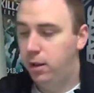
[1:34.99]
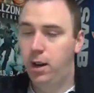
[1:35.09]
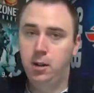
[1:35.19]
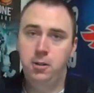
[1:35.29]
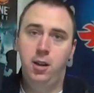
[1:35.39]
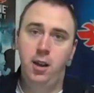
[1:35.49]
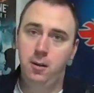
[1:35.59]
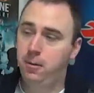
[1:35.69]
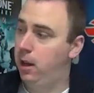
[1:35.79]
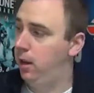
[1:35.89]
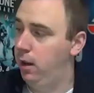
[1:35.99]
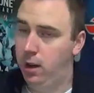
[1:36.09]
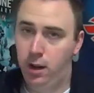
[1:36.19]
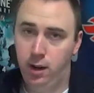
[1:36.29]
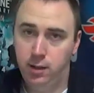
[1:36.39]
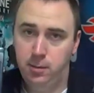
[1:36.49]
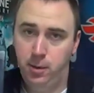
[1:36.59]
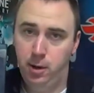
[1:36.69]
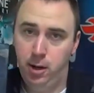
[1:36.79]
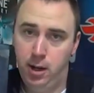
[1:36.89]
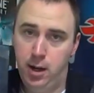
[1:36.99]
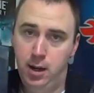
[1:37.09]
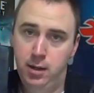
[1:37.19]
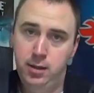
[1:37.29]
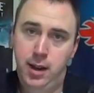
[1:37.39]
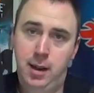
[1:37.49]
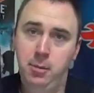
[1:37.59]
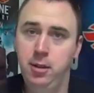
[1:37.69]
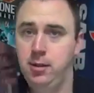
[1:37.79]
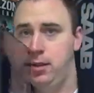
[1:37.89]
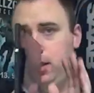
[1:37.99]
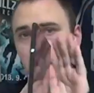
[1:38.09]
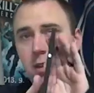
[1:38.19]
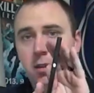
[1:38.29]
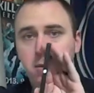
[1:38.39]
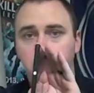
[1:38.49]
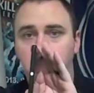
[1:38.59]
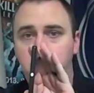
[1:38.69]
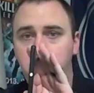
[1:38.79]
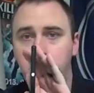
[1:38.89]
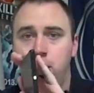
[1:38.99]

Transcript: I actually have a Xperia Tablet Z as well.